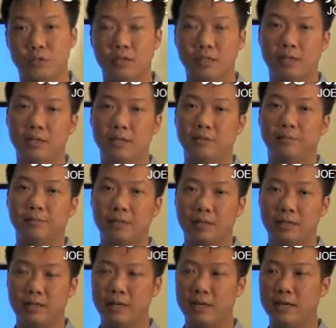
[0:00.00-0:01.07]
You see,
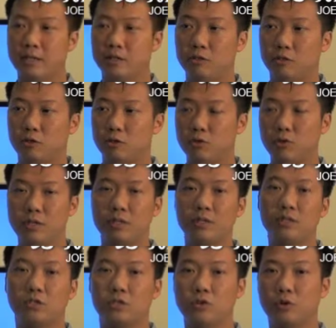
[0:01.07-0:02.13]
the
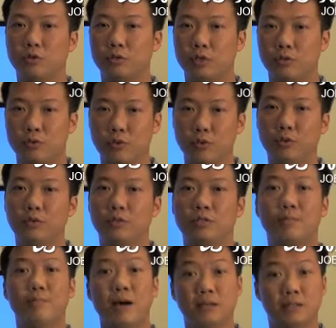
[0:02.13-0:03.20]
students know the rules,
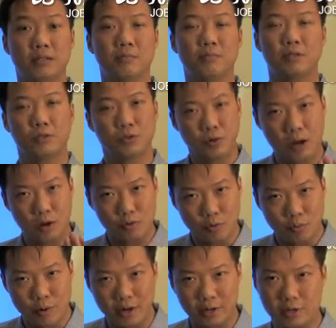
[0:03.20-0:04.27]
the master must know how to
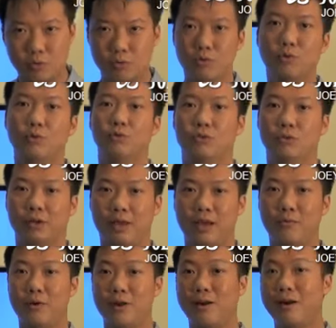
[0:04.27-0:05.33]
break the rules,
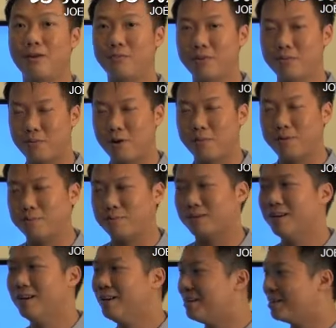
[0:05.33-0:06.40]
okay, without having the problems.
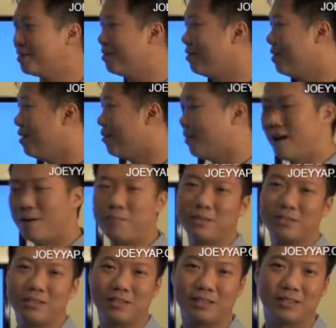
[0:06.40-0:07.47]
So what
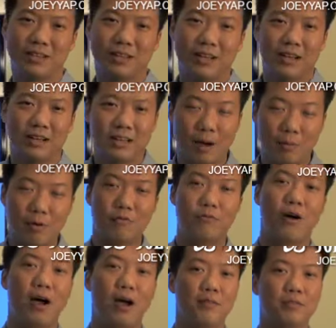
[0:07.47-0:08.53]
happens is this:
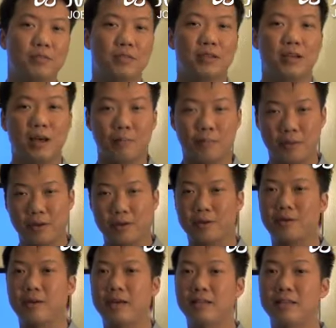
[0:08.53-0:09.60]
55s
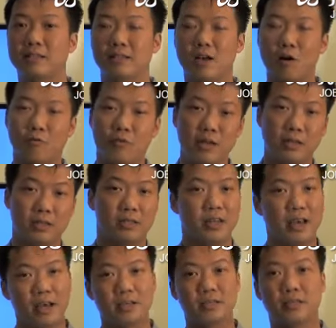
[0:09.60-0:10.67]
appear in Southeast,
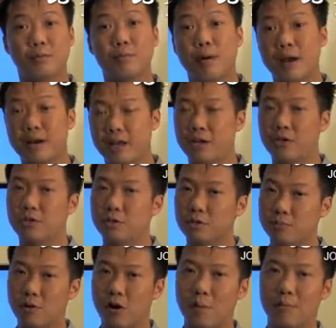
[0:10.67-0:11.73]
yes, by nature is
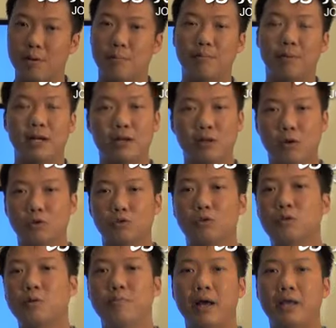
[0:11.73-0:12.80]
a problem, but it
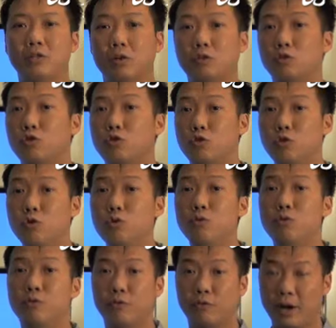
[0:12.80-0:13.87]
also depends on
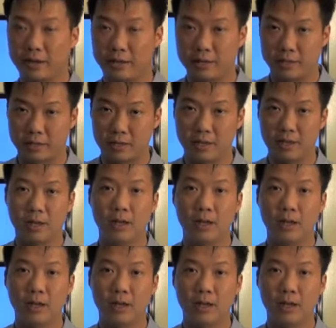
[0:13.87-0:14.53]
two factors.